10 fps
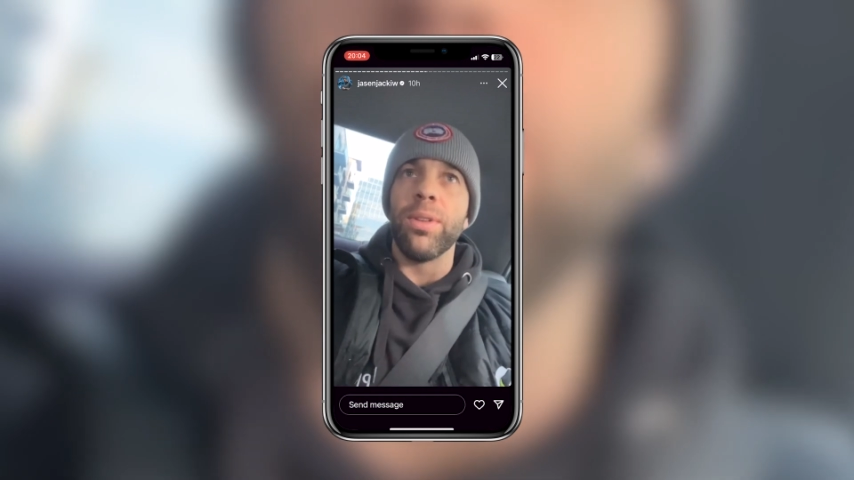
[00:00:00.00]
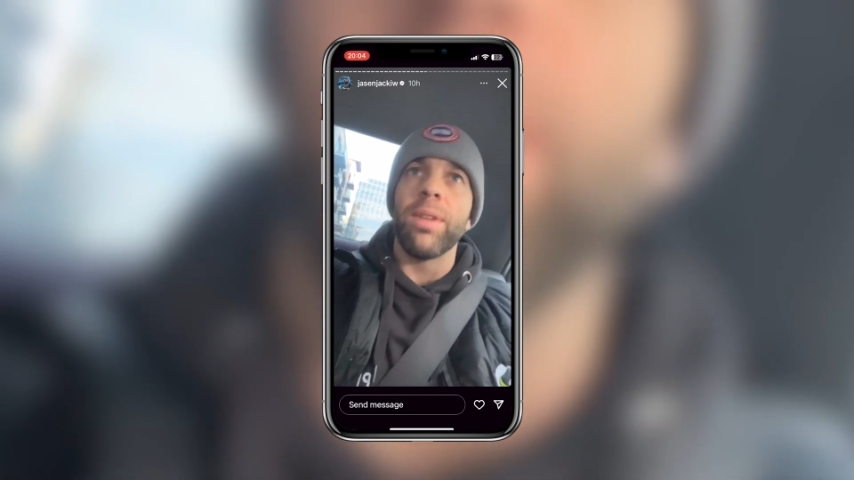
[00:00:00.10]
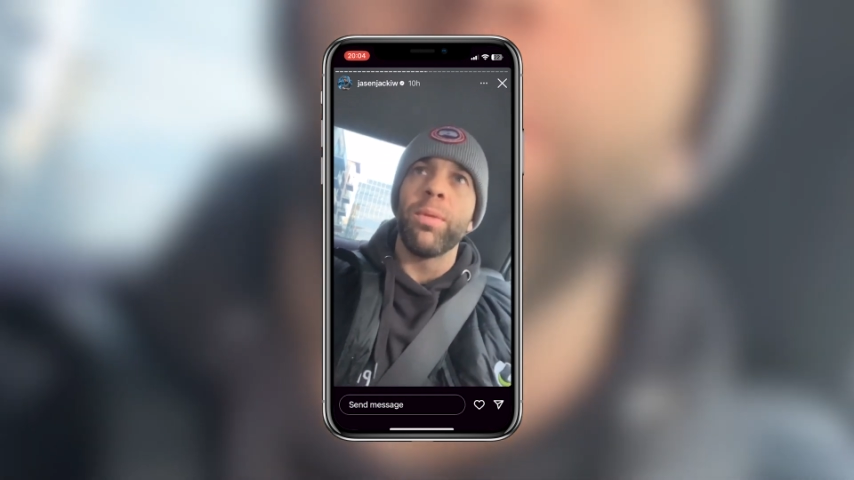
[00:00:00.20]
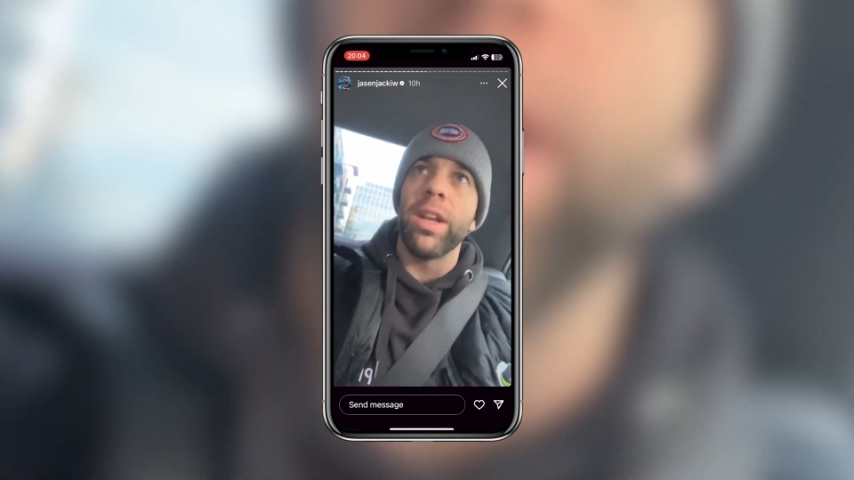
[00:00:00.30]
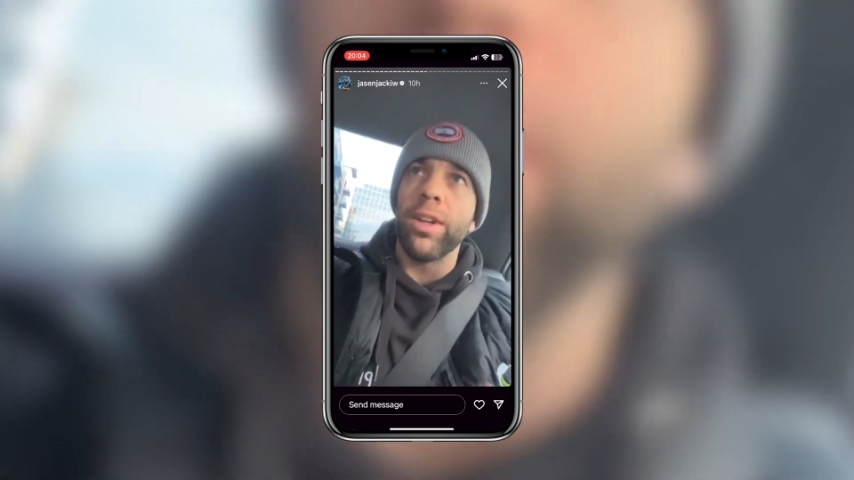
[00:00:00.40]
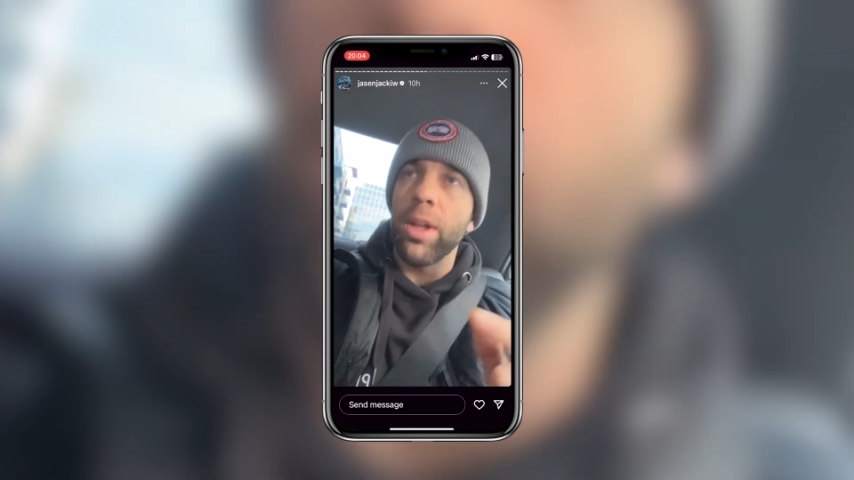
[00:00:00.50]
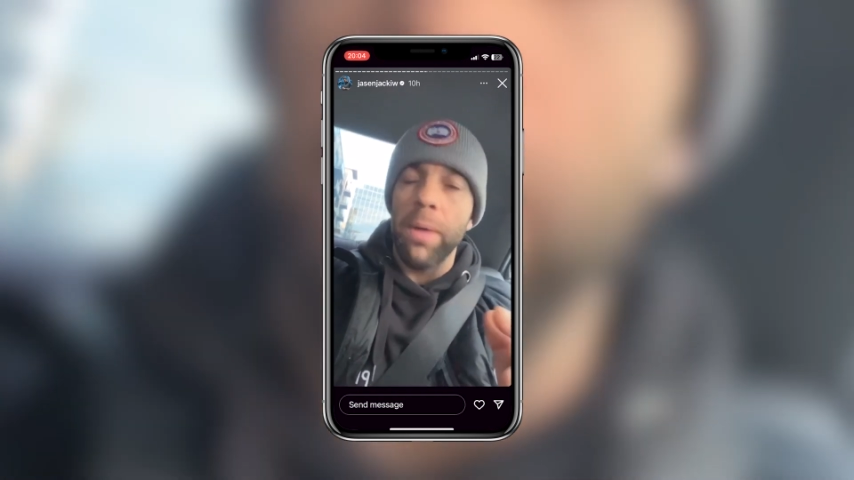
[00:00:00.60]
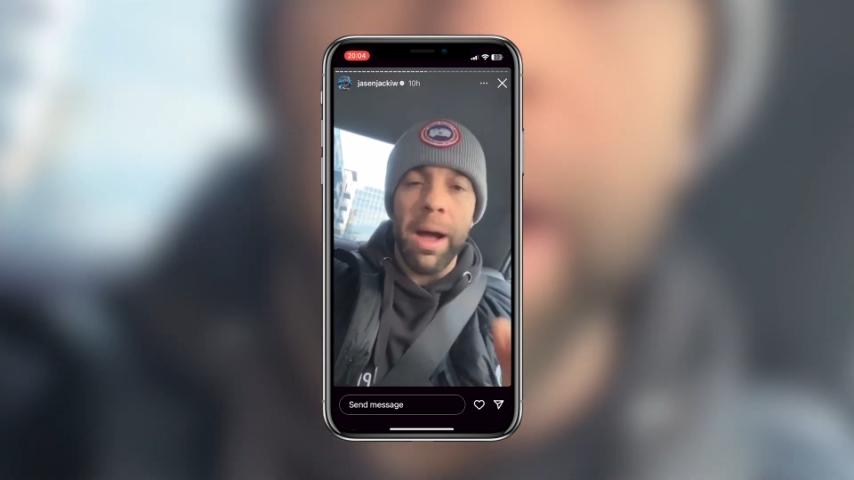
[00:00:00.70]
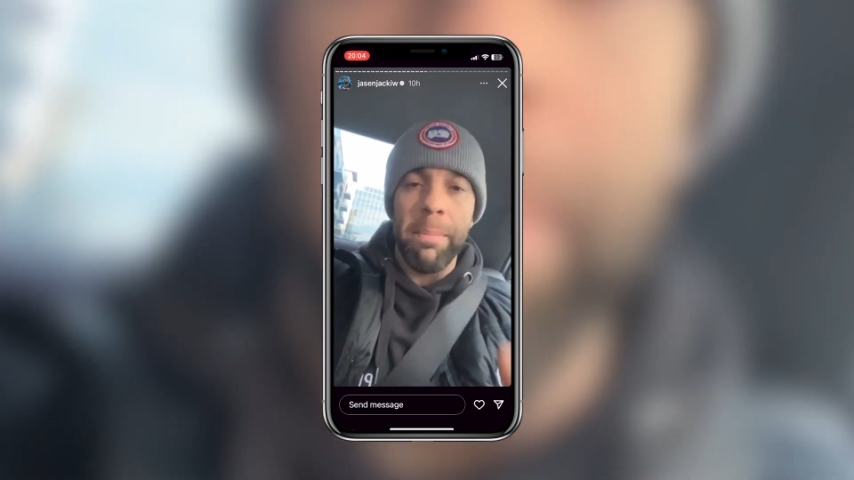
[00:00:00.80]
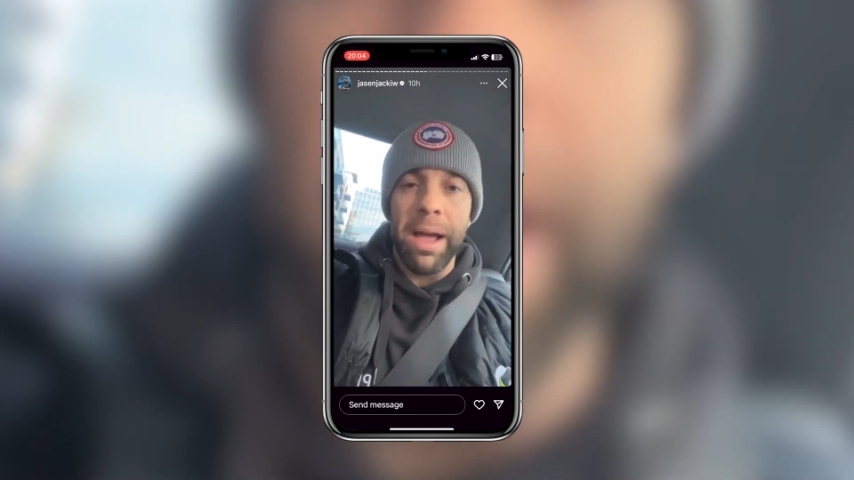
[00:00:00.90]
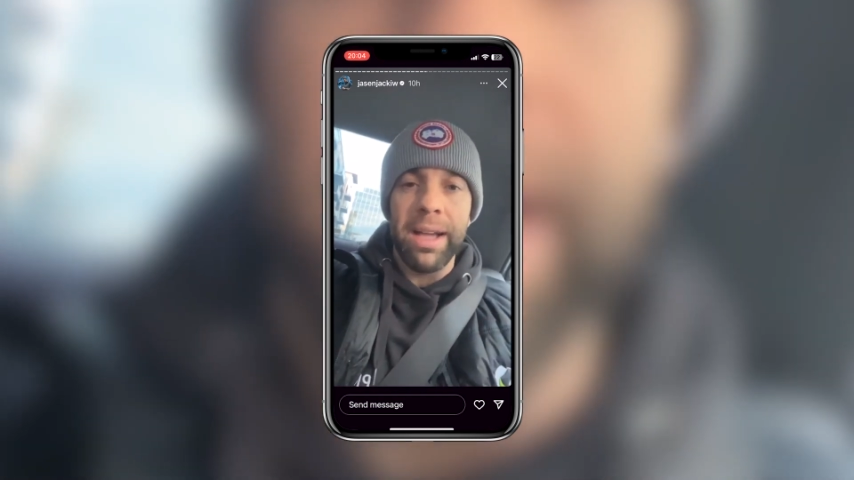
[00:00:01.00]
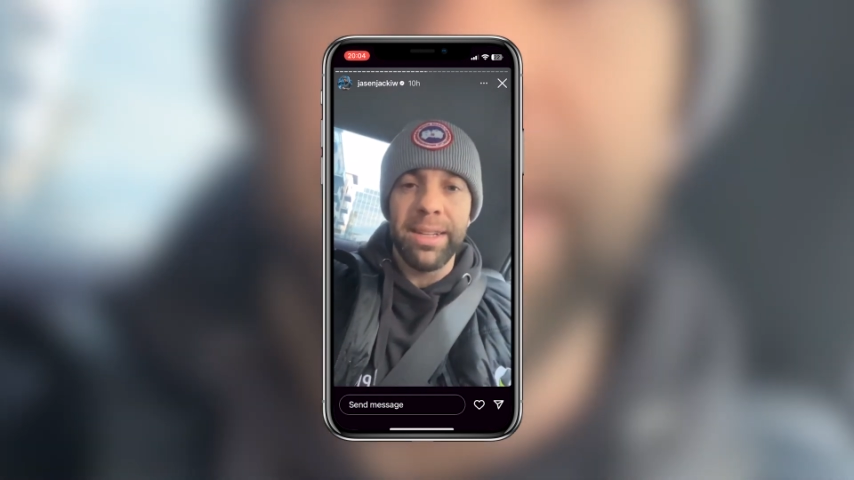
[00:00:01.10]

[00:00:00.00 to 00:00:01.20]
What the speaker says: We're gonna do our best,